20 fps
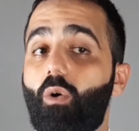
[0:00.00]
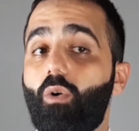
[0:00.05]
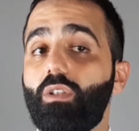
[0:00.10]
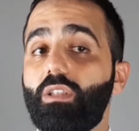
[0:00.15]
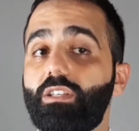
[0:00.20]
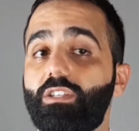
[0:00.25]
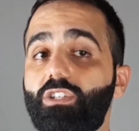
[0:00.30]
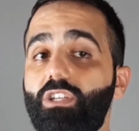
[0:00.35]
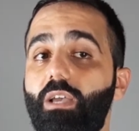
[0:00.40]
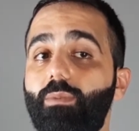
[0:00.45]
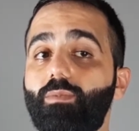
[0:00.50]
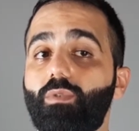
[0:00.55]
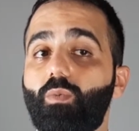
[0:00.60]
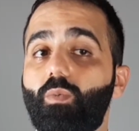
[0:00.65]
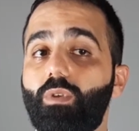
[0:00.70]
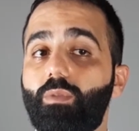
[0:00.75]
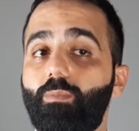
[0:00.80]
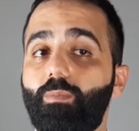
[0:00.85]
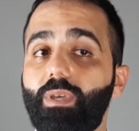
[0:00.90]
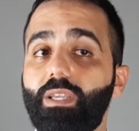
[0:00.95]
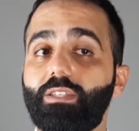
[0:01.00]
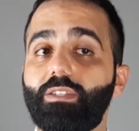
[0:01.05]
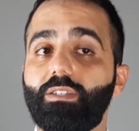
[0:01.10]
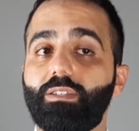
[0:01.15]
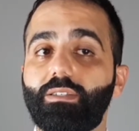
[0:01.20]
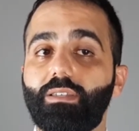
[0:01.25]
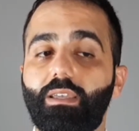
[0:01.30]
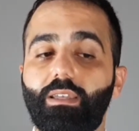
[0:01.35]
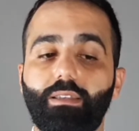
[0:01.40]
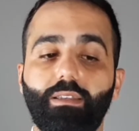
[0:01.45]
only chapter with
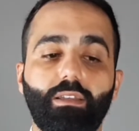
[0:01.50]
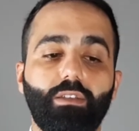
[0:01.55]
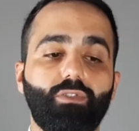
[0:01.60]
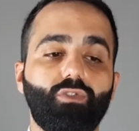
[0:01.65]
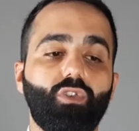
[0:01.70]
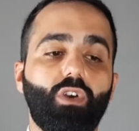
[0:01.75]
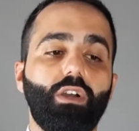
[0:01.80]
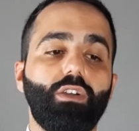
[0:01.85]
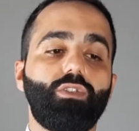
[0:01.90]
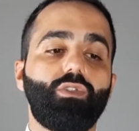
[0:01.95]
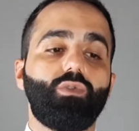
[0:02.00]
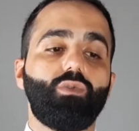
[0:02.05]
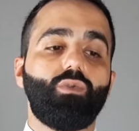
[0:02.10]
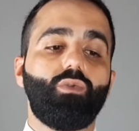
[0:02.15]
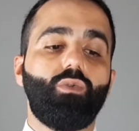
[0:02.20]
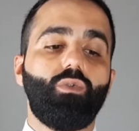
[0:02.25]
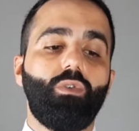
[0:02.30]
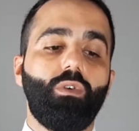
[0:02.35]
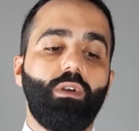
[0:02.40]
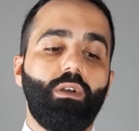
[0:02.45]
pictures, and I try to